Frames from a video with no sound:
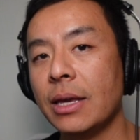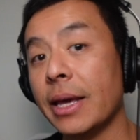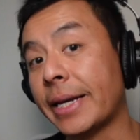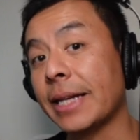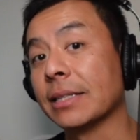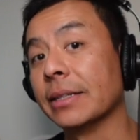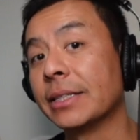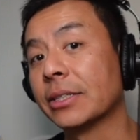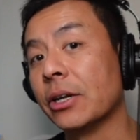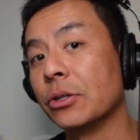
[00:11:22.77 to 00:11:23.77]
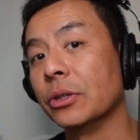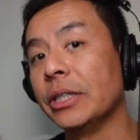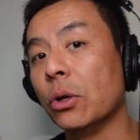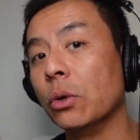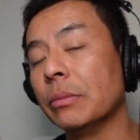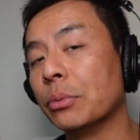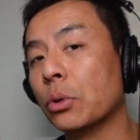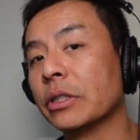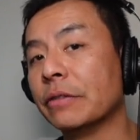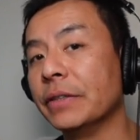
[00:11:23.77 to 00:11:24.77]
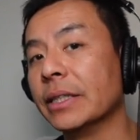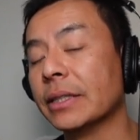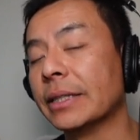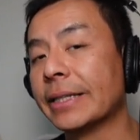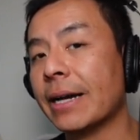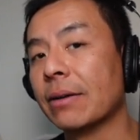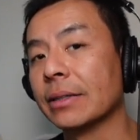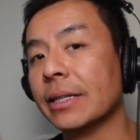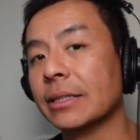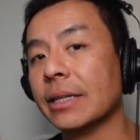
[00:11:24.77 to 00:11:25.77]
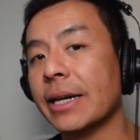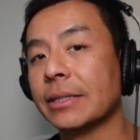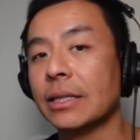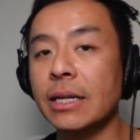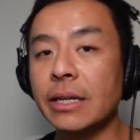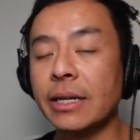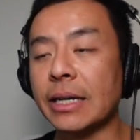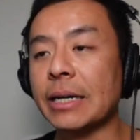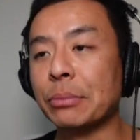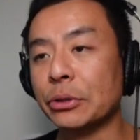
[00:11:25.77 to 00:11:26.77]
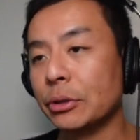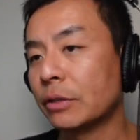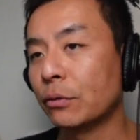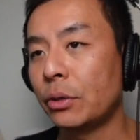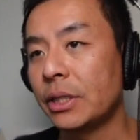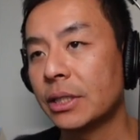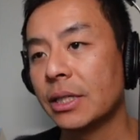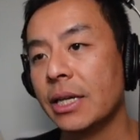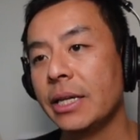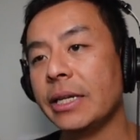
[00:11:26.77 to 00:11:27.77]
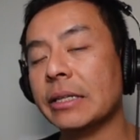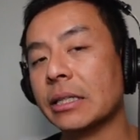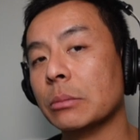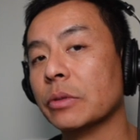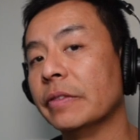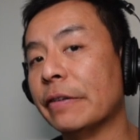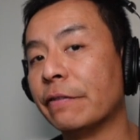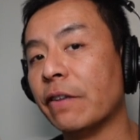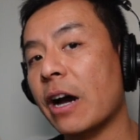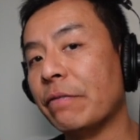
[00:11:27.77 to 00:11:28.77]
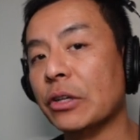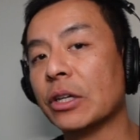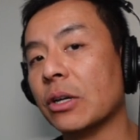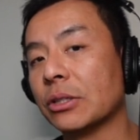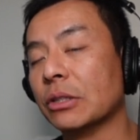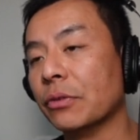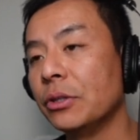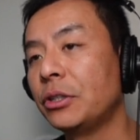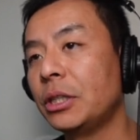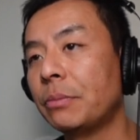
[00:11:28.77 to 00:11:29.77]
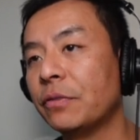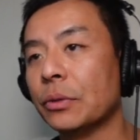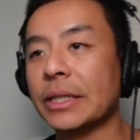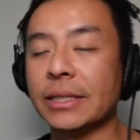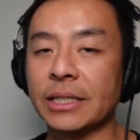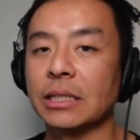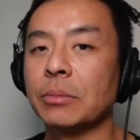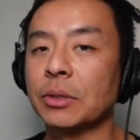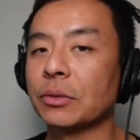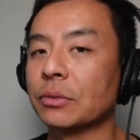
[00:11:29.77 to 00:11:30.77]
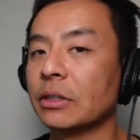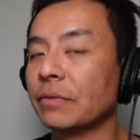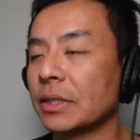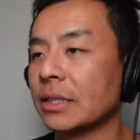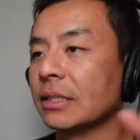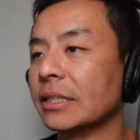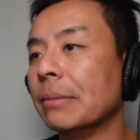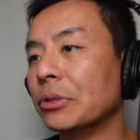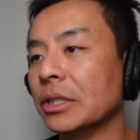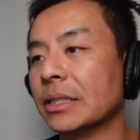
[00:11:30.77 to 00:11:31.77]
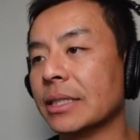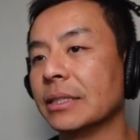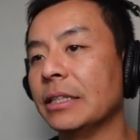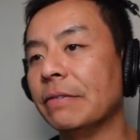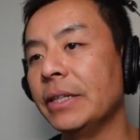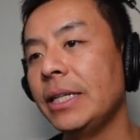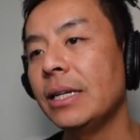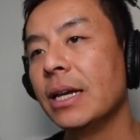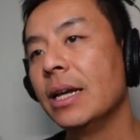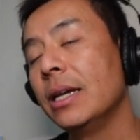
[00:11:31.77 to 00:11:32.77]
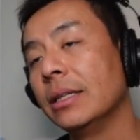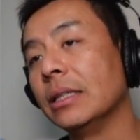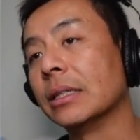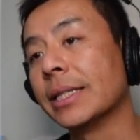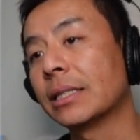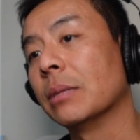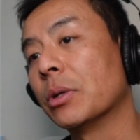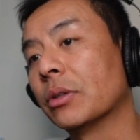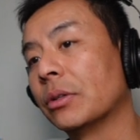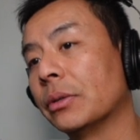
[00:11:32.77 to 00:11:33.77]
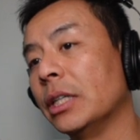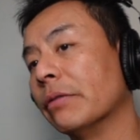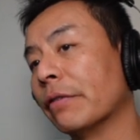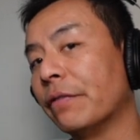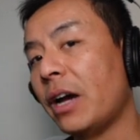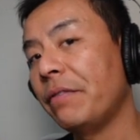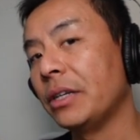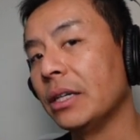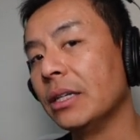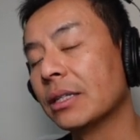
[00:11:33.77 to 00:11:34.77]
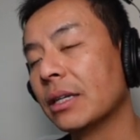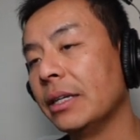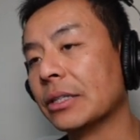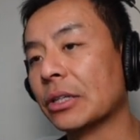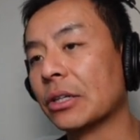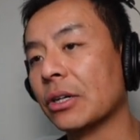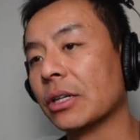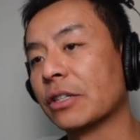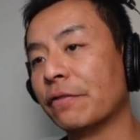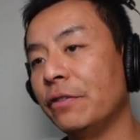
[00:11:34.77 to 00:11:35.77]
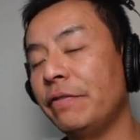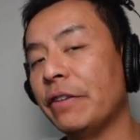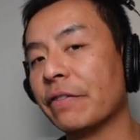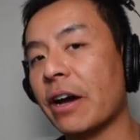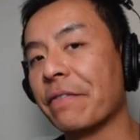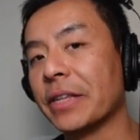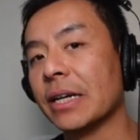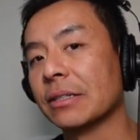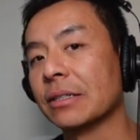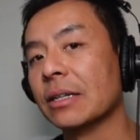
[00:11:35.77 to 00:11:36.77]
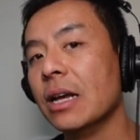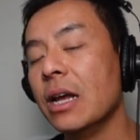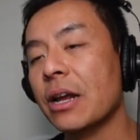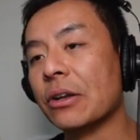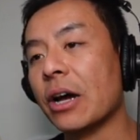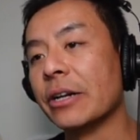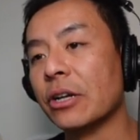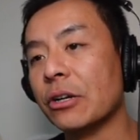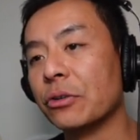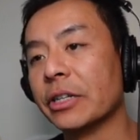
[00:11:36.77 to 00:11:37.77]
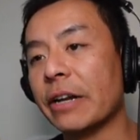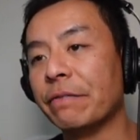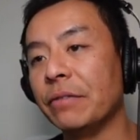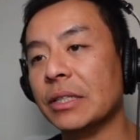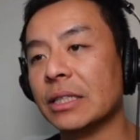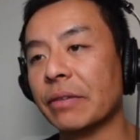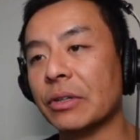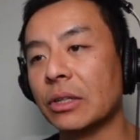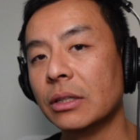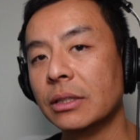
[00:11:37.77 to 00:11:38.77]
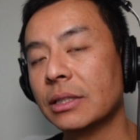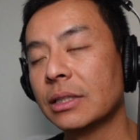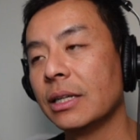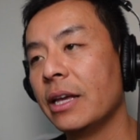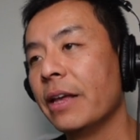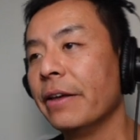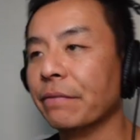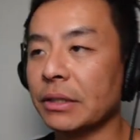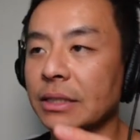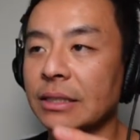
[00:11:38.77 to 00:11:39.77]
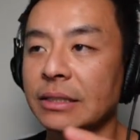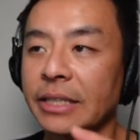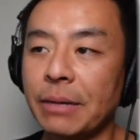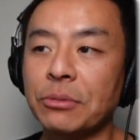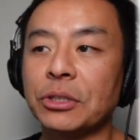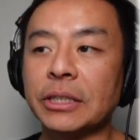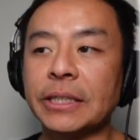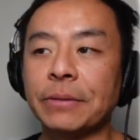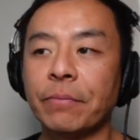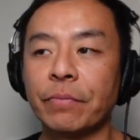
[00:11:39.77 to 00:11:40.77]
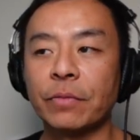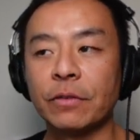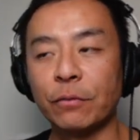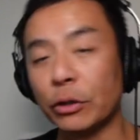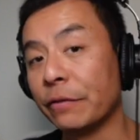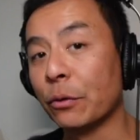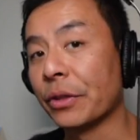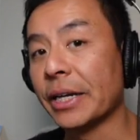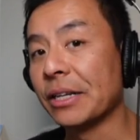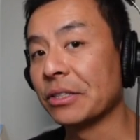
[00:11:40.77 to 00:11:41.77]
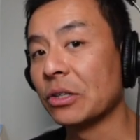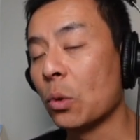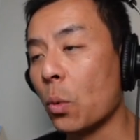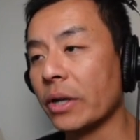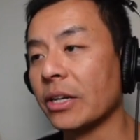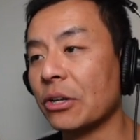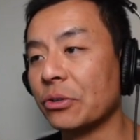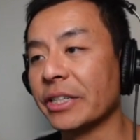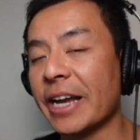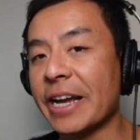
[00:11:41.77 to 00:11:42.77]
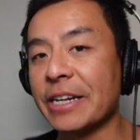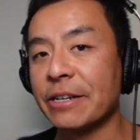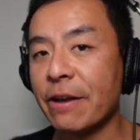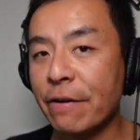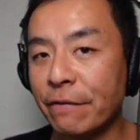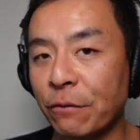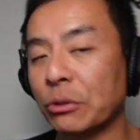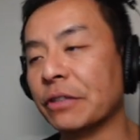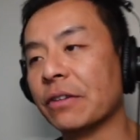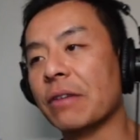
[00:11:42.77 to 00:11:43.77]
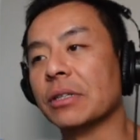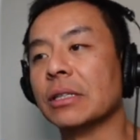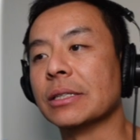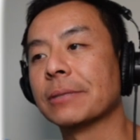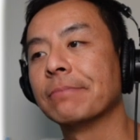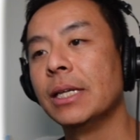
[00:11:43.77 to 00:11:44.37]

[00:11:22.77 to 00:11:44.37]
Okay, so let's go to the all-important figure that the calculator has produced for us in terms of the 5-year cost of ownership for the Tesla Model 3 versus the MG ZS EV. The Tesla Model 3 over 5 years is going to cost $55,957 versus the MG $44,145.